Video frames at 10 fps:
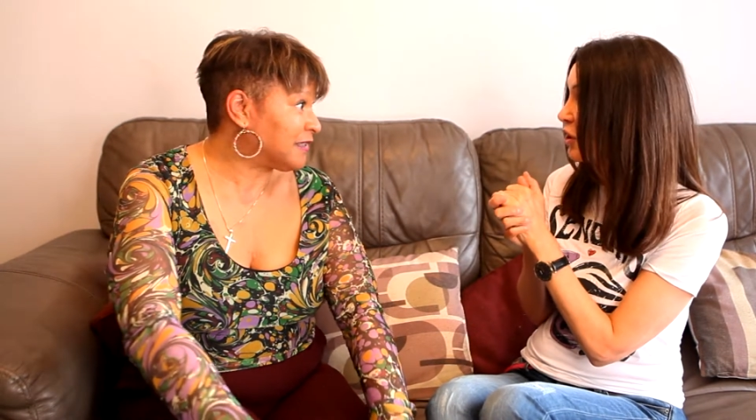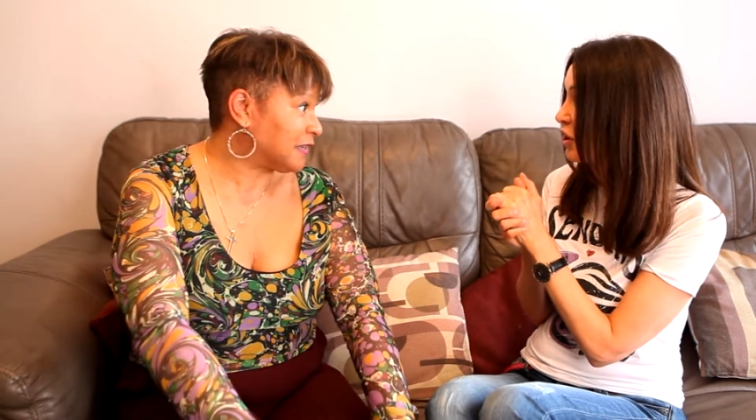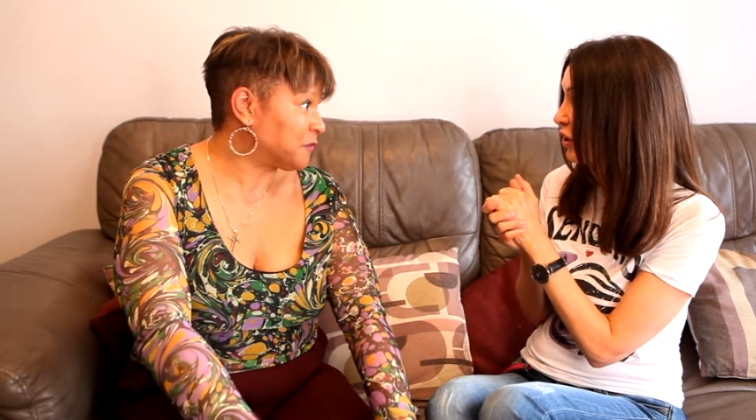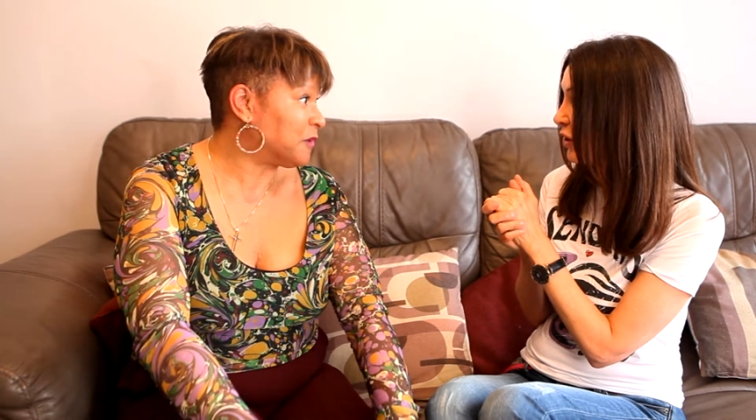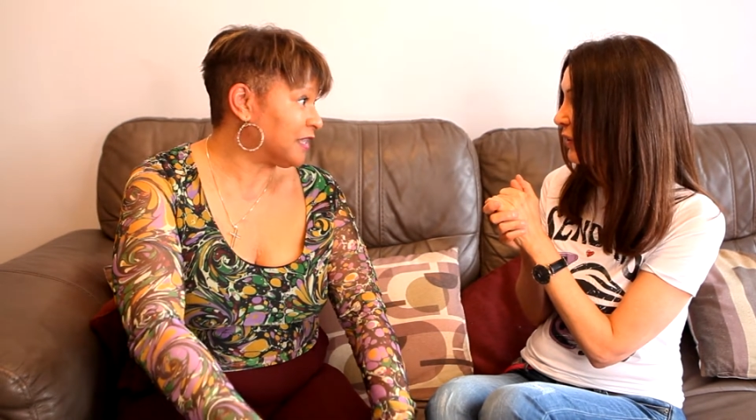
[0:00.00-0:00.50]

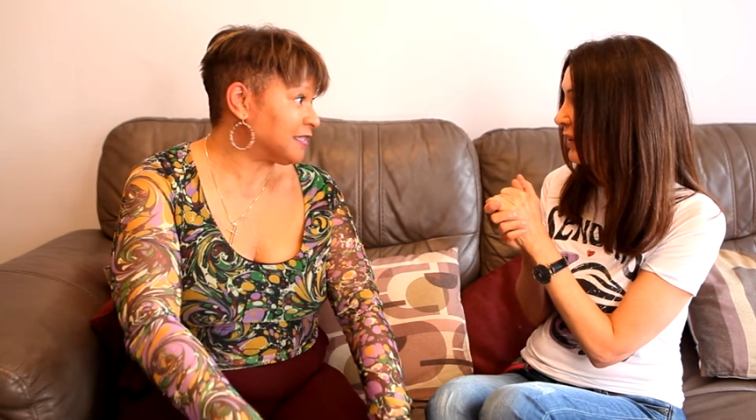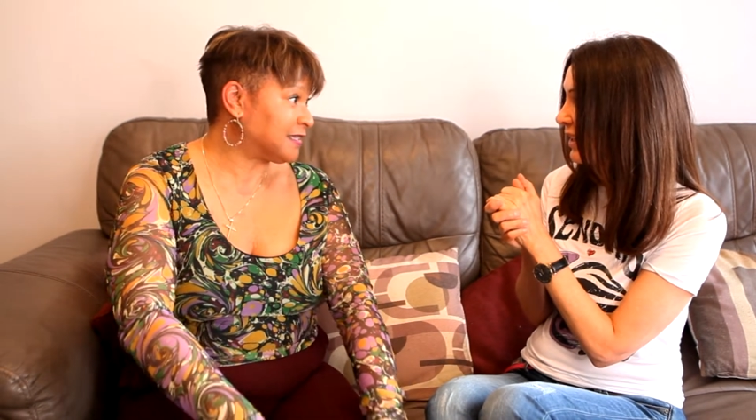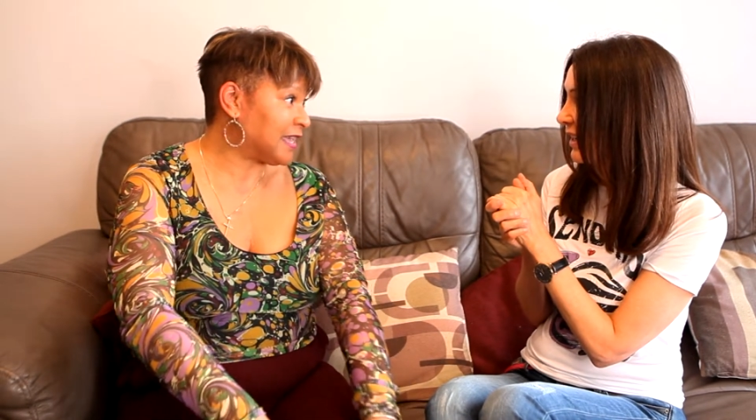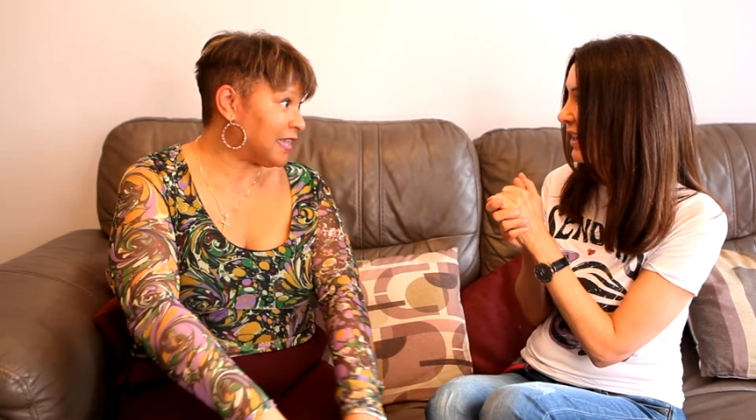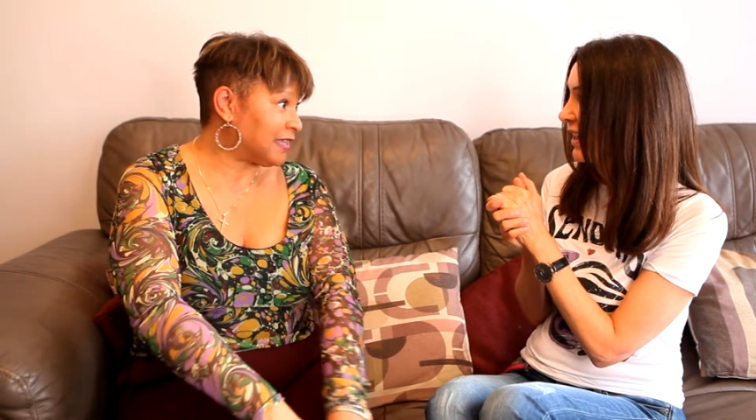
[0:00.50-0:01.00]
That's what they
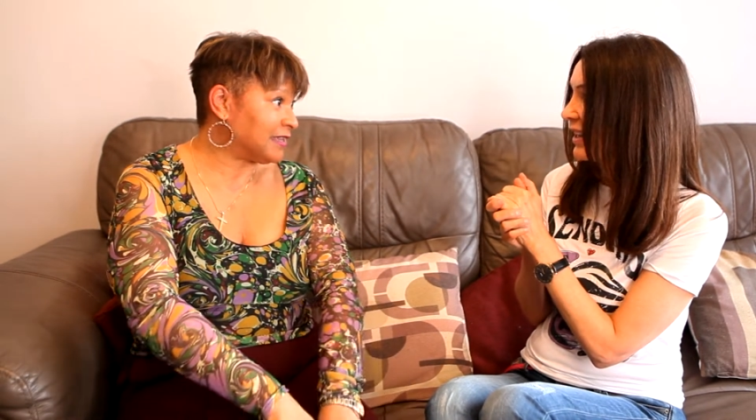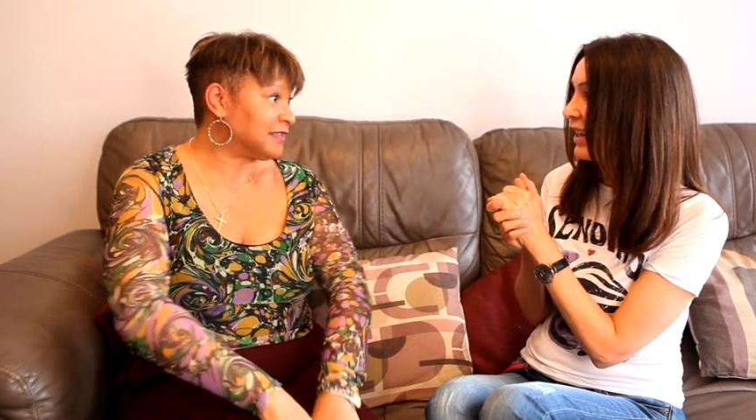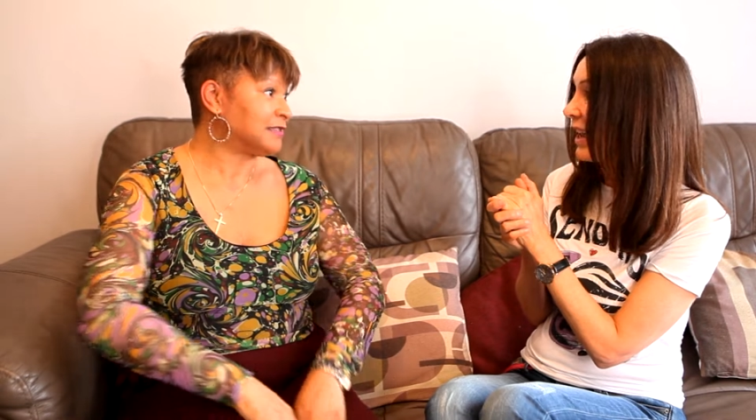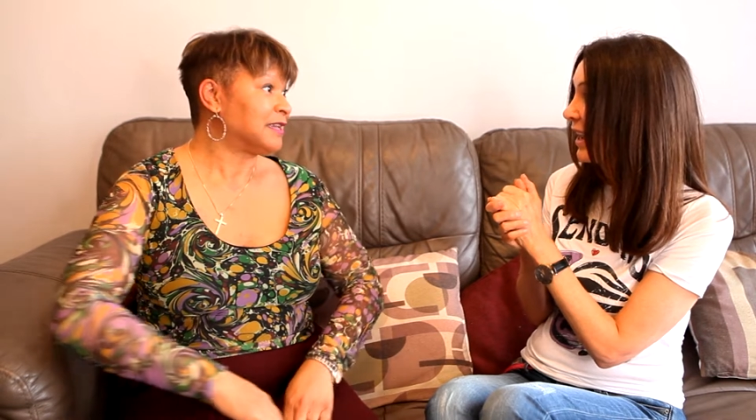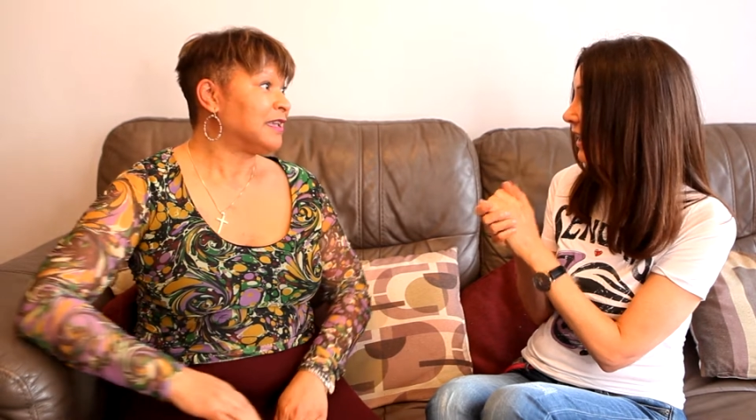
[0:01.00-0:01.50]
say.
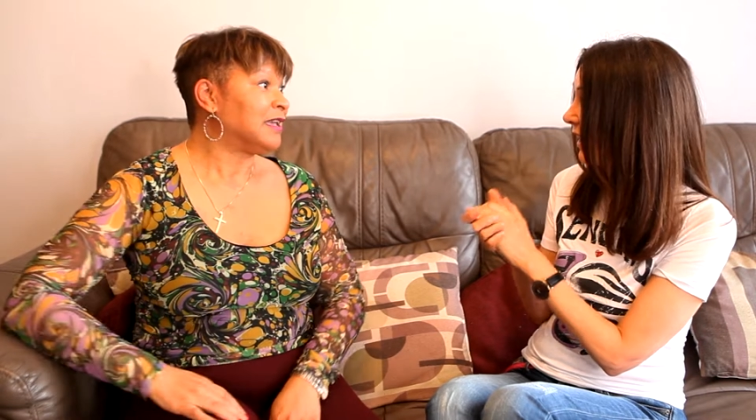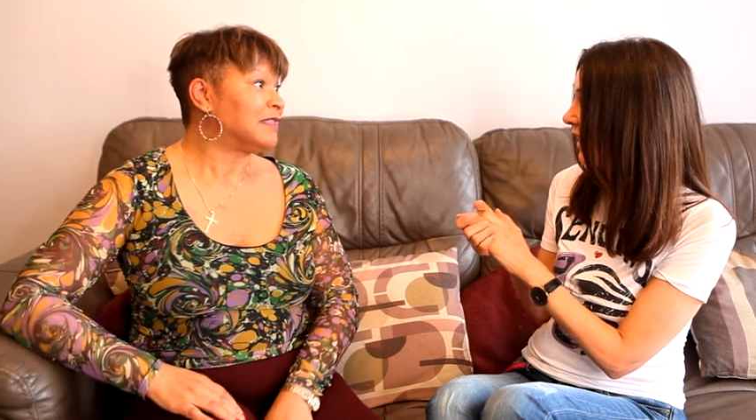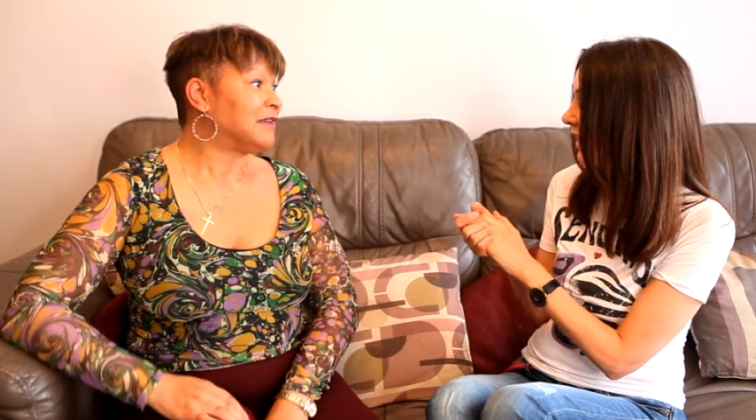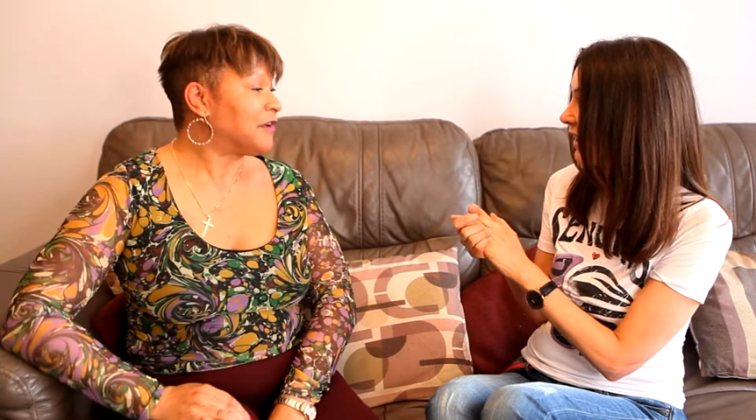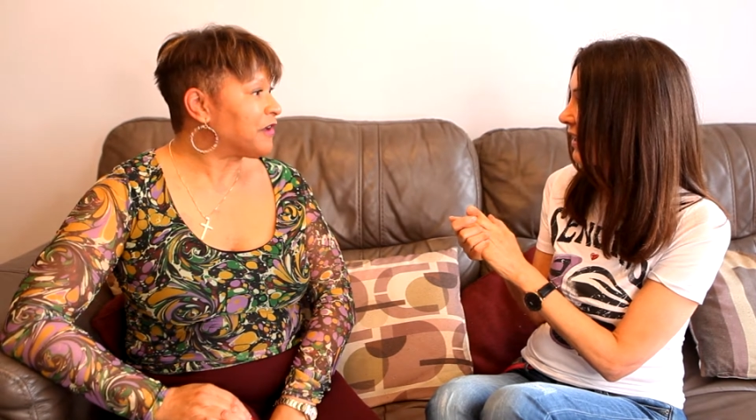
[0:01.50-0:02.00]

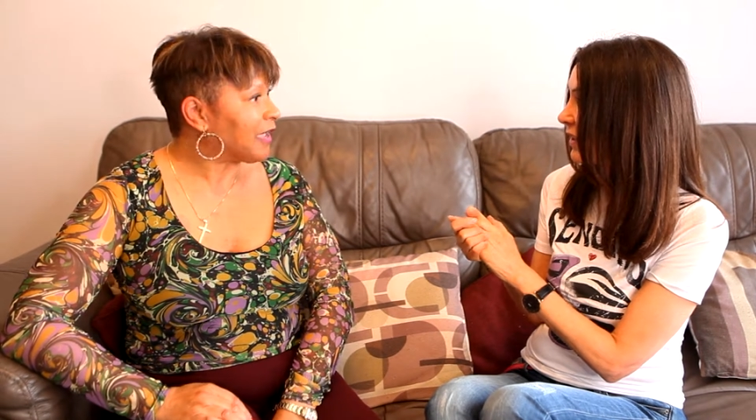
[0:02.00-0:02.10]
They're very